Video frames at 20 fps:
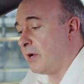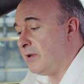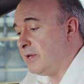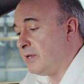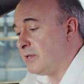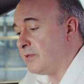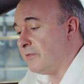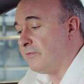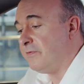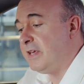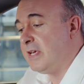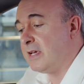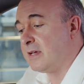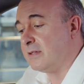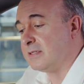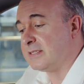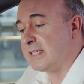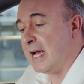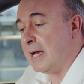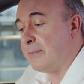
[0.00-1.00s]
into the
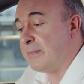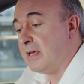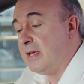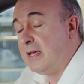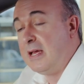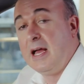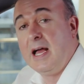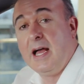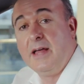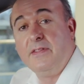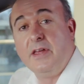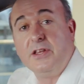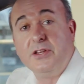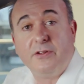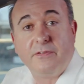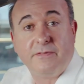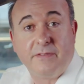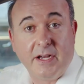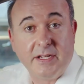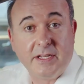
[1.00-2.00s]
Vehicle tab, and then
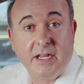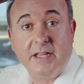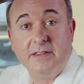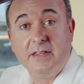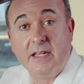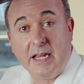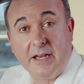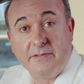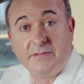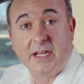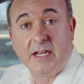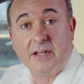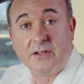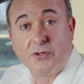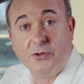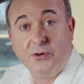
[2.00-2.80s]
you'll find it in the left-hand